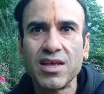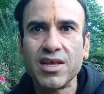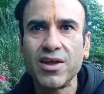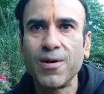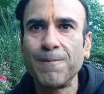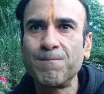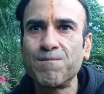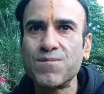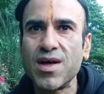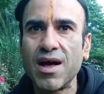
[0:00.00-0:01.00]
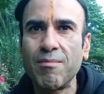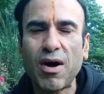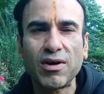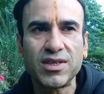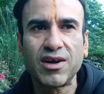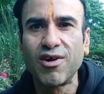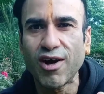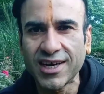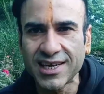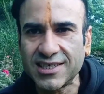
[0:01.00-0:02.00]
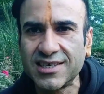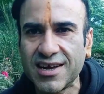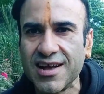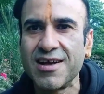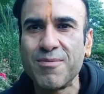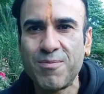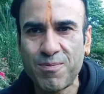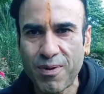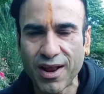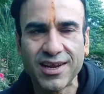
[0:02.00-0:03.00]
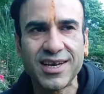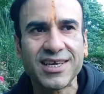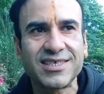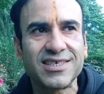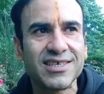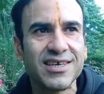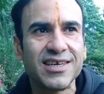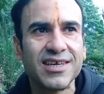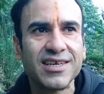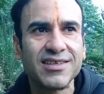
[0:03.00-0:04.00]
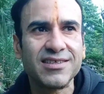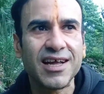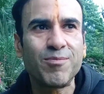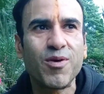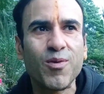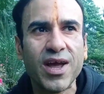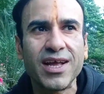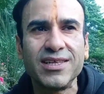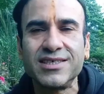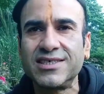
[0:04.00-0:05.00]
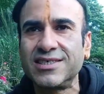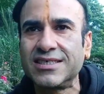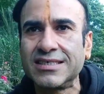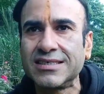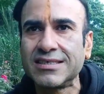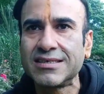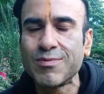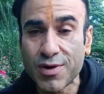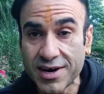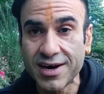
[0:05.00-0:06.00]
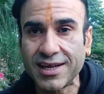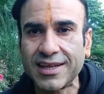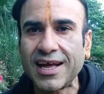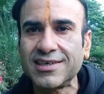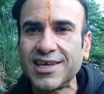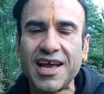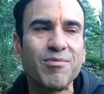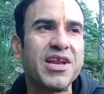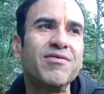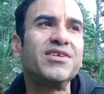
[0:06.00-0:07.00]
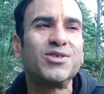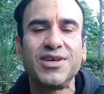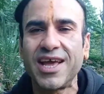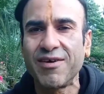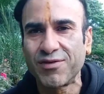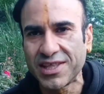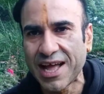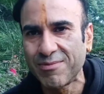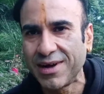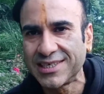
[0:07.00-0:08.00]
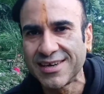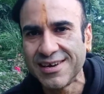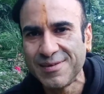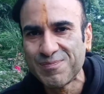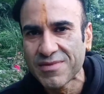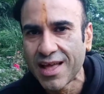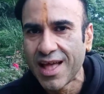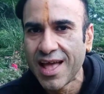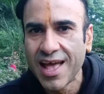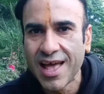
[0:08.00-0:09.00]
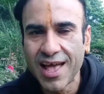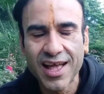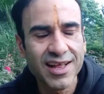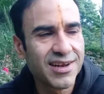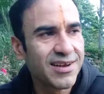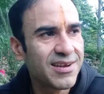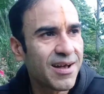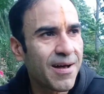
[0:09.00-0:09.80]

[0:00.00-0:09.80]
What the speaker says: about the grotesque politics that prevails Britain at that time, and even today for that matter. And